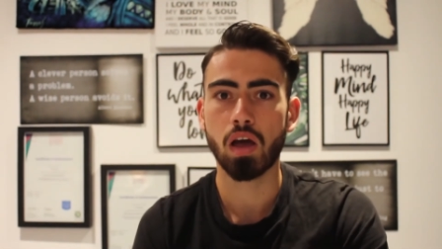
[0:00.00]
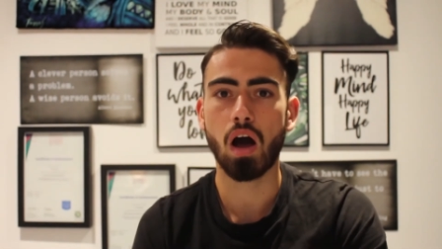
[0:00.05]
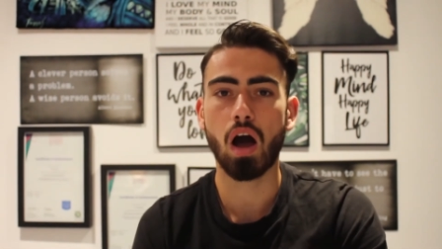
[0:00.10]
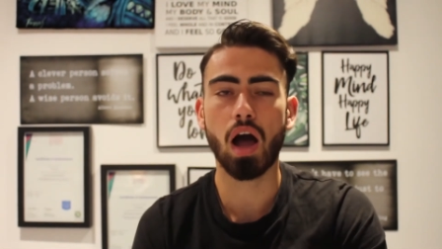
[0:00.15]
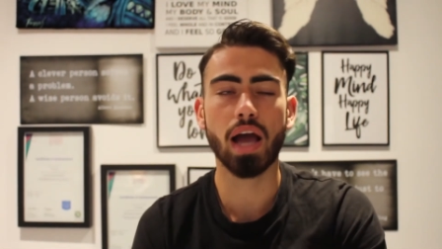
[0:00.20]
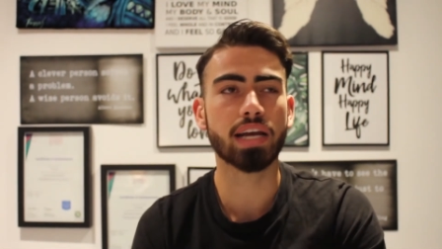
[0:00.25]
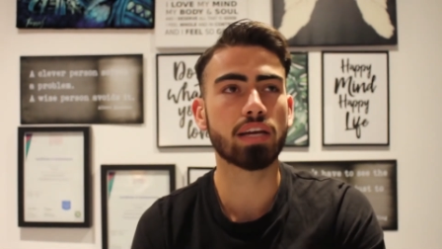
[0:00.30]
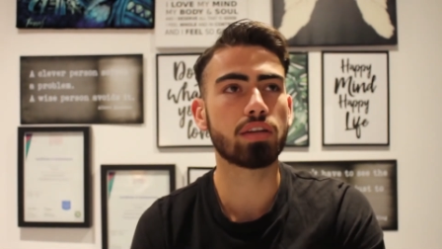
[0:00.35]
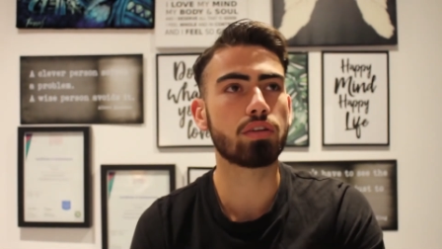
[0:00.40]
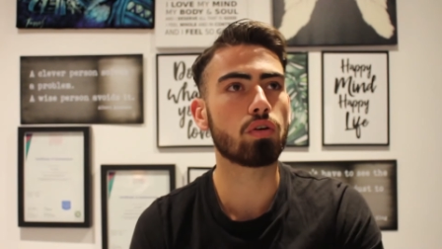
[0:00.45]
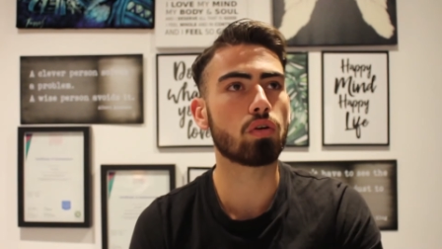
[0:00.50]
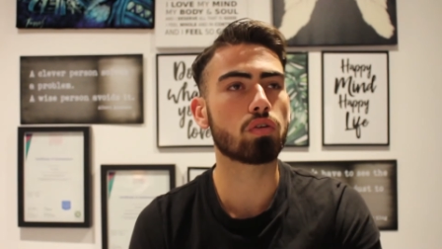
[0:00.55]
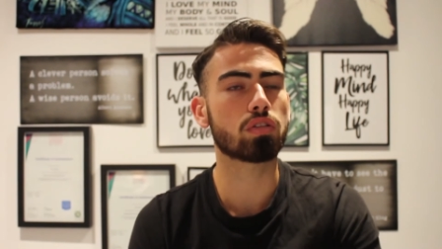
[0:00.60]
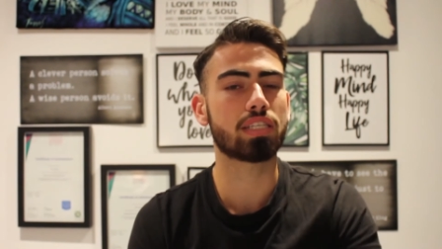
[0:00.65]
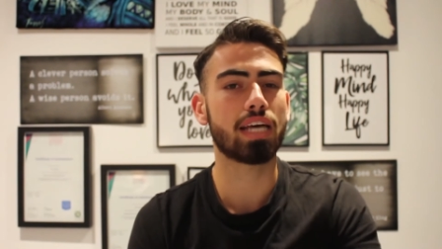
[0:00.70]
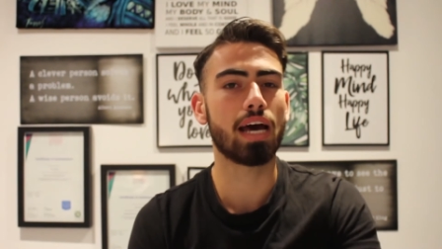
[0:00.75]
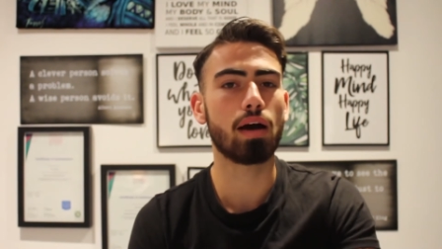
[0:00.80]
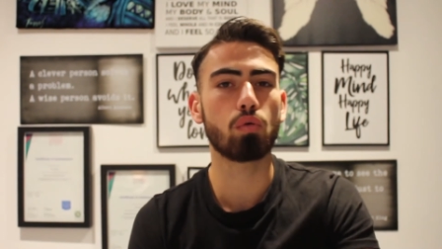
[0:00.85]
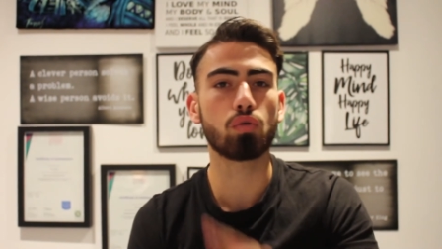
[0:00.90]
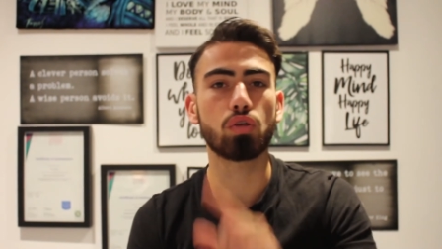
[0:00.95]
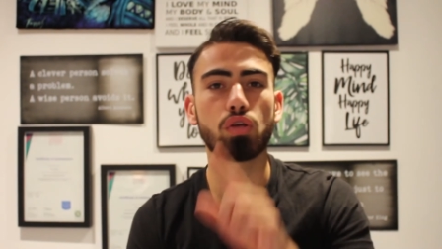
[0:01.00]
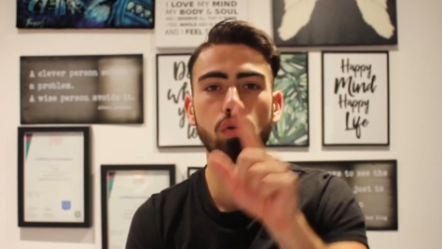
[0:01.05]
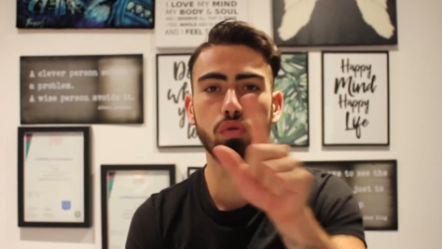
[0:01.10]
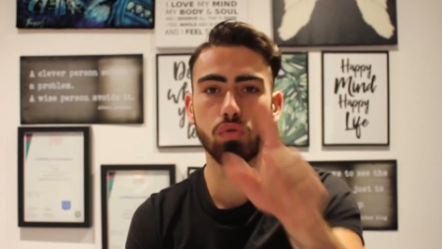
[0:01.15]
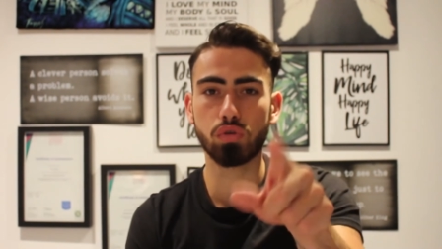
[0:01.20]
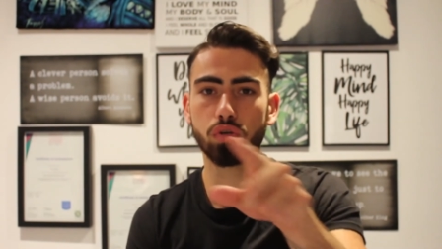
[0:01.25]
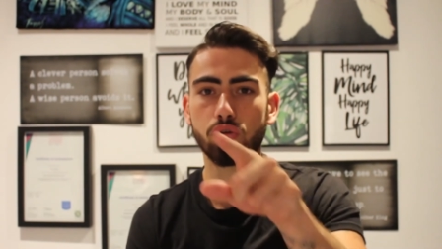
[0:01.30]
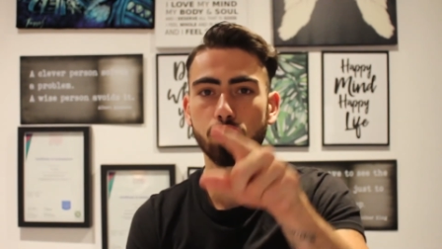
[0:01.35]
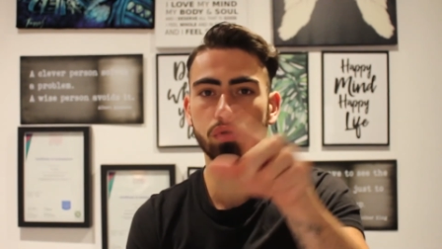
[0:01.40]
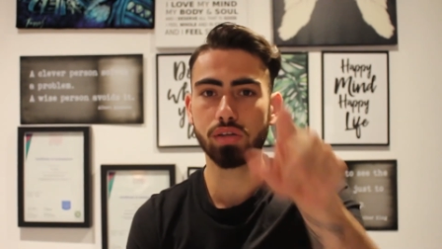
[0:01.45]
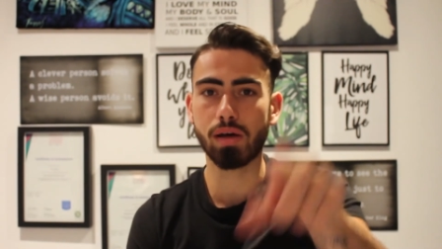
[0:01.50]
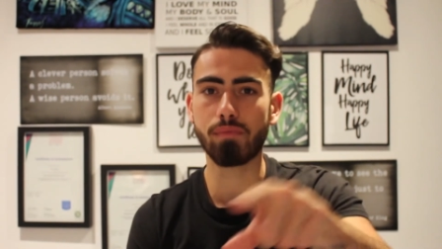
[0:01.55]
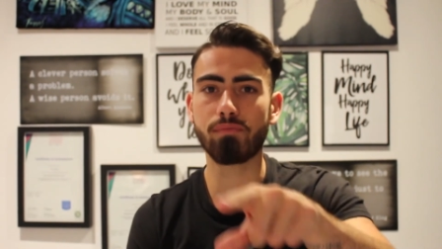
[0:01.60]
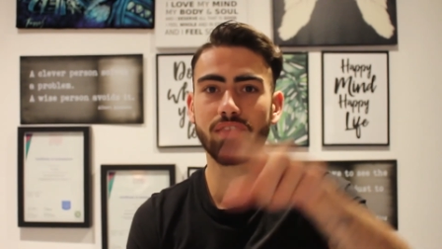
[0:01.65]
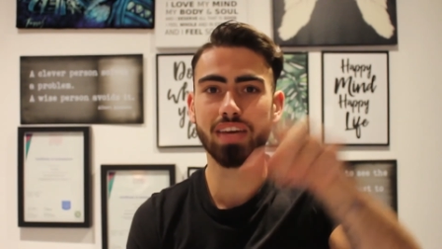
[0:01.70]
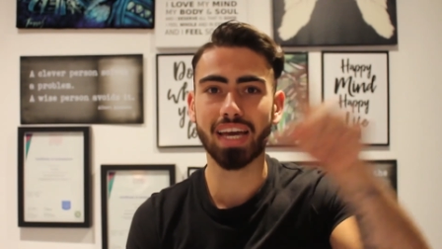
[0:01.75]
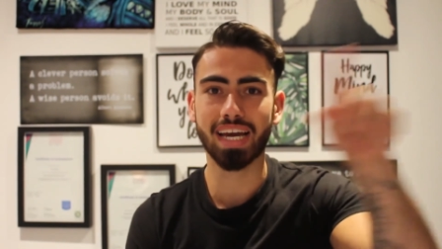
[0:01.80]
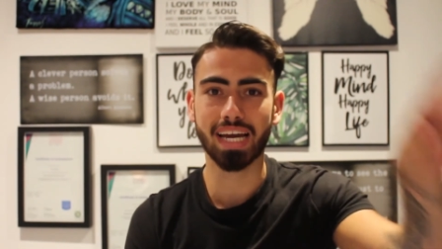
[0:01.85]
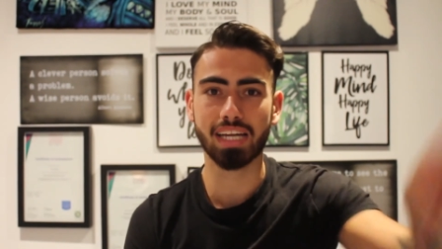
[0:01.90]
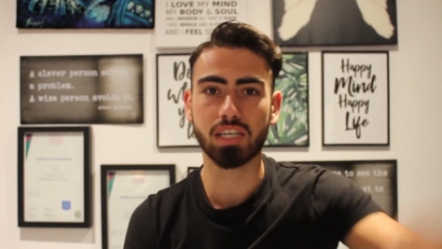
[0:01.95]
I cannot tell you to do
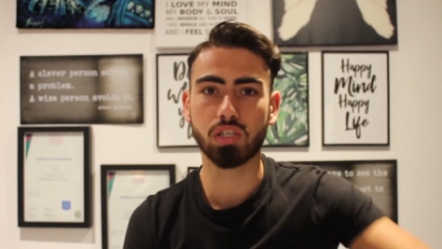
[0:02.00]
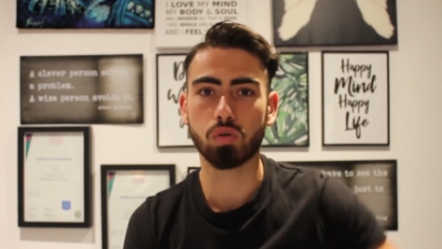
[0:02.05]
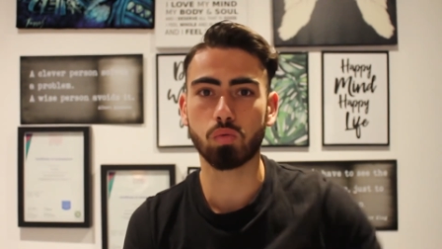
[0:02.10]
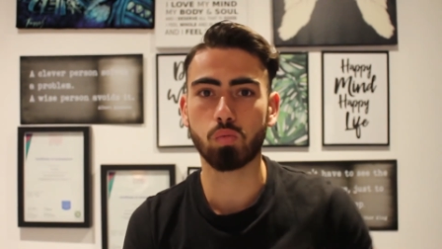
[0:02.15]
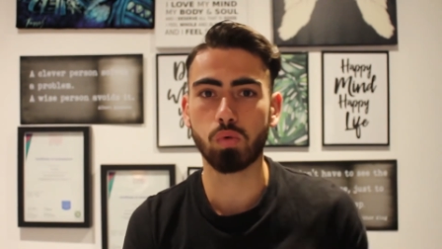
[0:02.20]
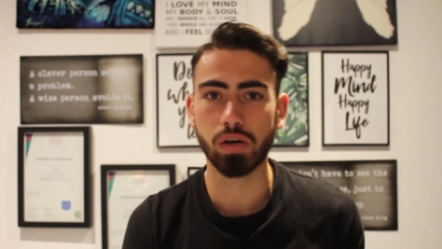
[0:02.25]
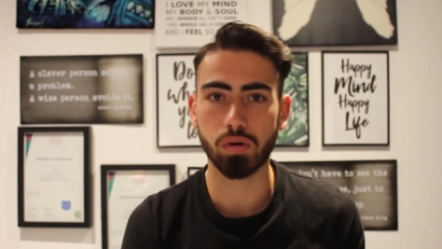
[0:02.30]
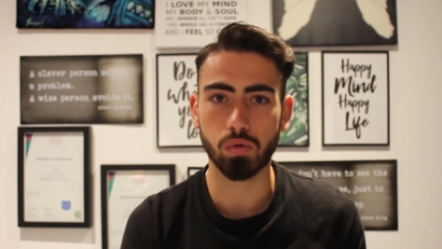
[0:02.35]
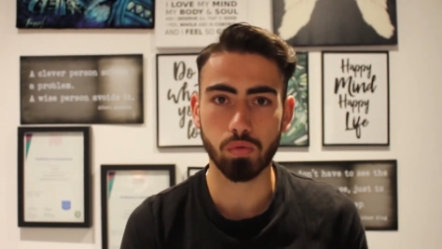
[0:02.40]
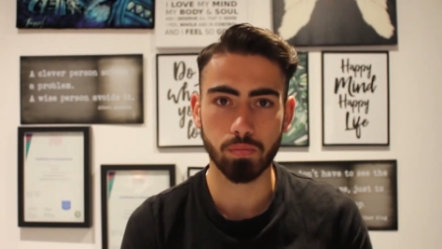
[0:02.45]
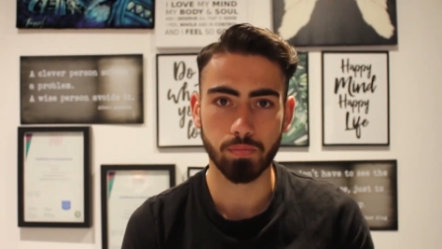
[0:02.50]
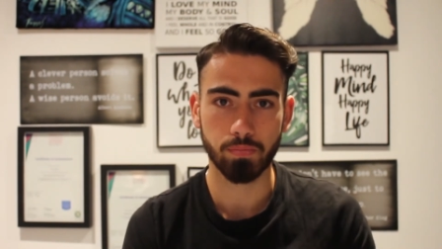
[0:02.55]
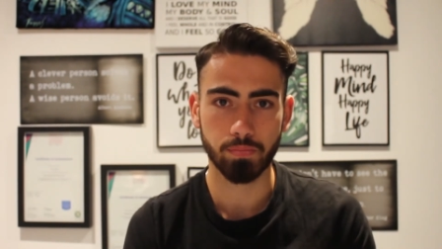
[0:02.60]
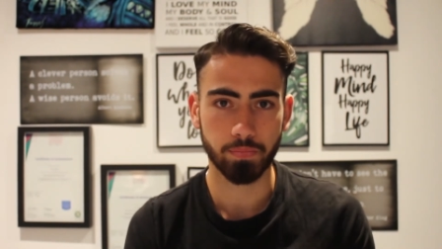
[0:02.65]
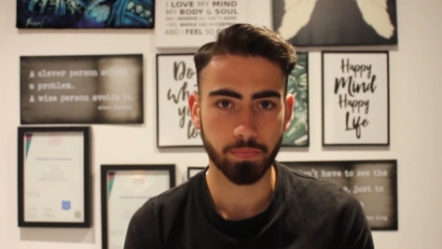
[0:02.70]
something against your will.